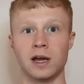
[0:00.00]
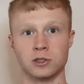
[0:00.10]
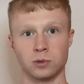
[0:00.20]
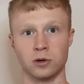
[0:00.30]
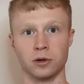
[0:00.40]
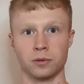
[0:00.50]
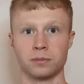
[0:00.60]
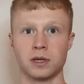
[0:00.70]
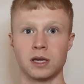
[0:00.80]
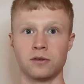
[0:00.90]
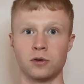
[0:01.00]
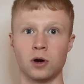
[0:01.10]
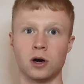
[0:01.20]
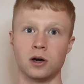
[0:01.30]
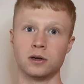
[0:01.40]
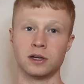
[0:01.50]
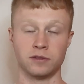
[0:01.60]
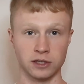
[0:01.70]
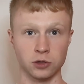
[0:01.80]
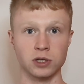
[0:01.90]
that as well, though, if
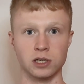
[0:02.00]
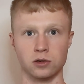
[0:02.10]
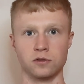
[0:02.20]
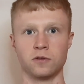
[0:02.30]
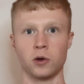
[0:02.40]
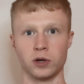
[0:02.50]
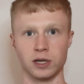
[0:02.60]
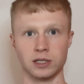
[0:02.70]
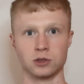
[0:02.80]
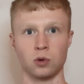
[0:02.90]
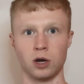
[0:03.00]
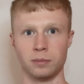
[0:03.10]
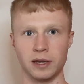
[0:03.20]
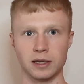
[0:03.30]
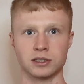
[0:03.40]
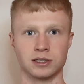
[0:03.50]
they do need a new phone and it is quite a bit,